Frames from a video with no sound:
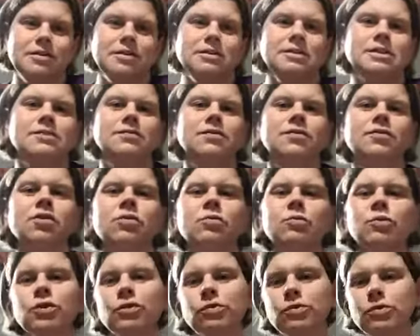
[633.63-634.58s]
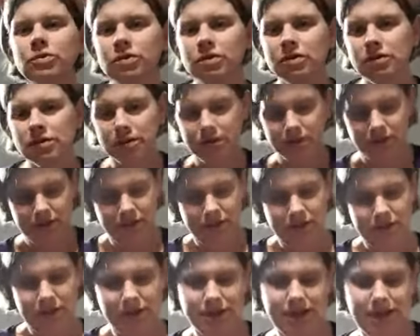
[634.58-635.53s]
So if you've got wool,
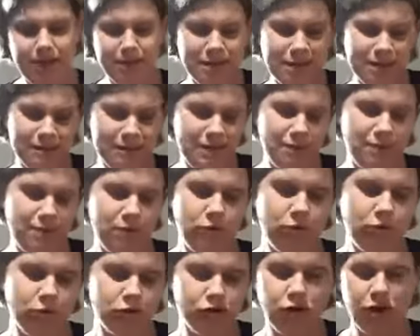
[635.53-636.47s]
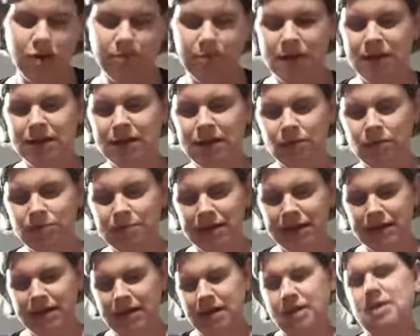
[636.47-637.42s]
then that makes it even, or tri-blend, that will
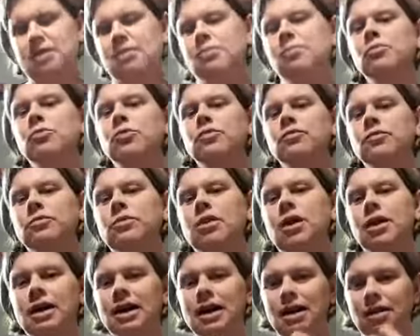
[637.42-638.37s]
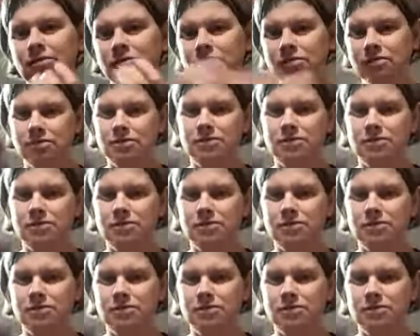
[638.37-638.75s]
make it more of a workout.